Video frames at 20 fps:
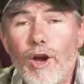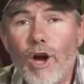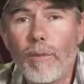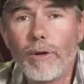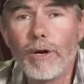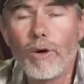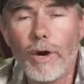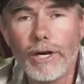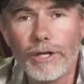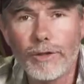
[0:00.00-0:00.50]

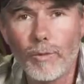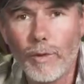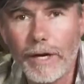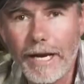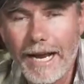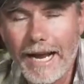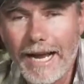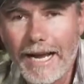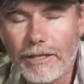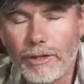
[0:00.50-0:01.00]
Common question we
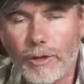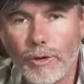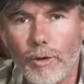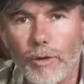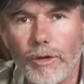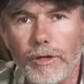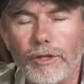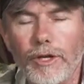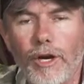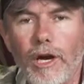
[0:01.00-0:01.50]
get asked
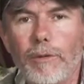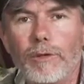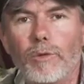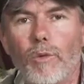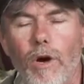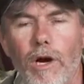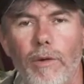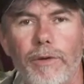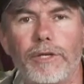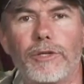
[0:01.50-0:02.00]
all the time is
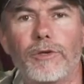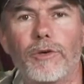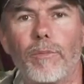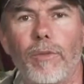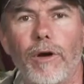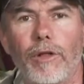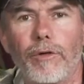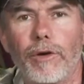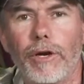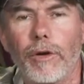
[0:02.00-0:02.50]
why are we still
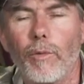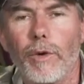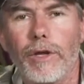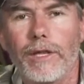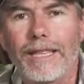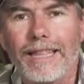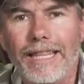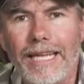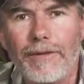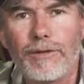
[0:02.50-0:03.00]
bothering
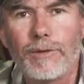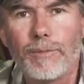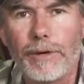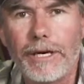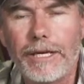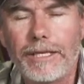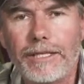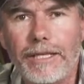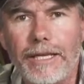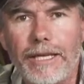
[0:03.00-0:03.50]
with leaf
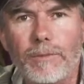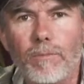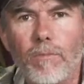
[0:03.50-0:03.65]
springs in these